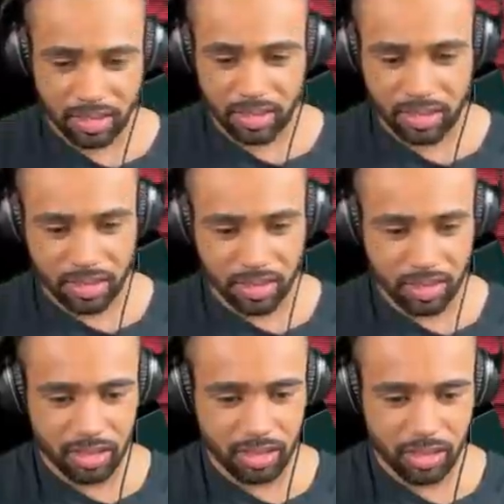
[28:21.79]

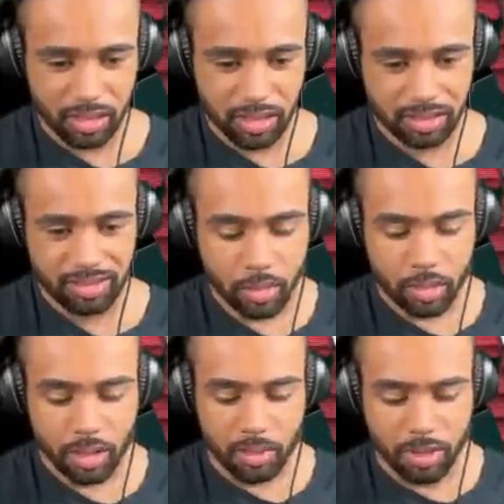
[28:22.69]
Uh,
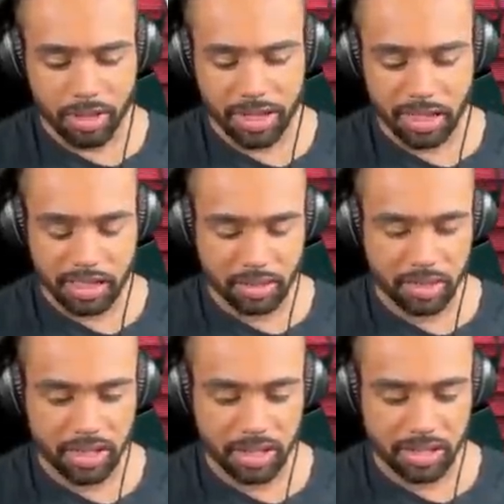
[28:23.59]
come on, head
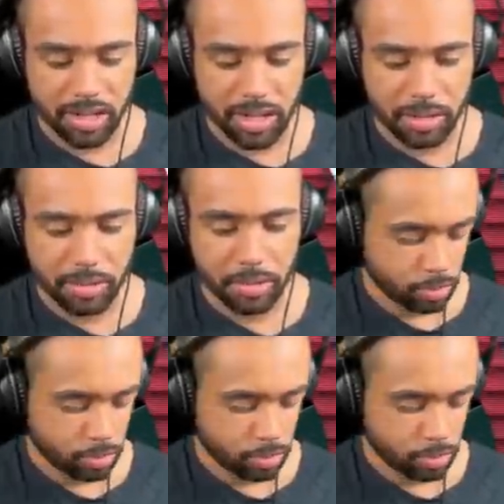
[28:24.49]
downstairs now.